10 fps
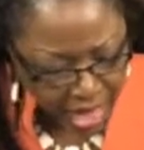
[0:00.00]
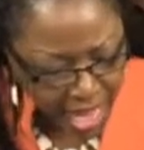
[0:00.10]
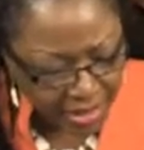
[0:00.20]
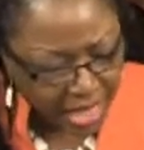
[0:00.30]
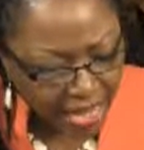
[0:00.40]

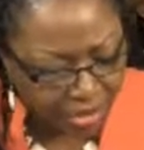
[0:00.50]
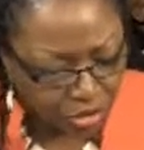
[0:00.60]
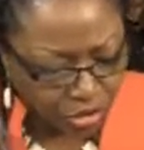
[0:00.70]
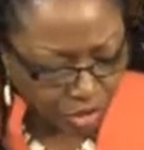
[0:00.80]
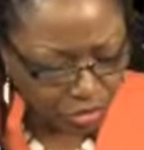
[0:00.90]
And
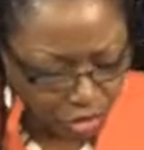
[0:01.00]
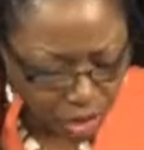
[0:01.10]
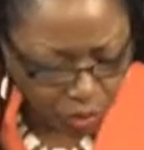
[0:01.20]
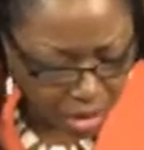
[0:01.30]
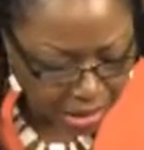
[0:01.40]
the
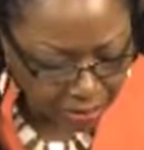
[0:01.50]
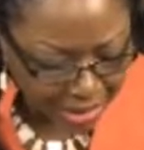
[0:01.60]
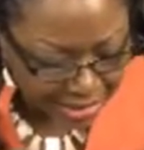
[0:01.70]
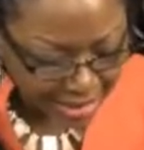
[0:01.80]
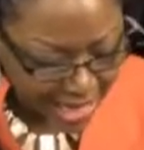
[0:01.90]
Greek word
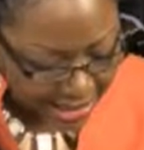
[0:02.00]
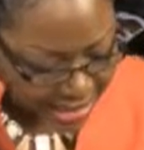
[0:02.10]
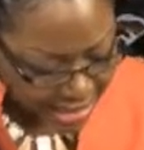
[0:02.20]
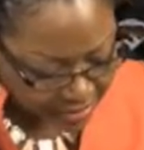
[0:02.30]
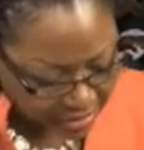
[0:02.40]

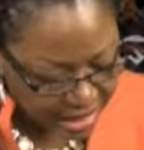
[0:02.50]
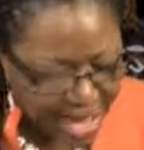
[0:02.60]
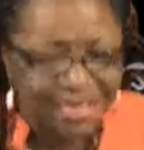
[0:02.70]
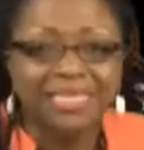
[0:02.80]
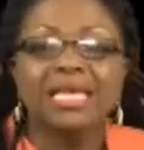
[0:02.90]
mathetes
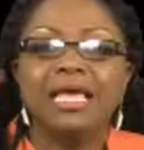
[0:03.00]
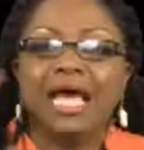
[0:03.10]
says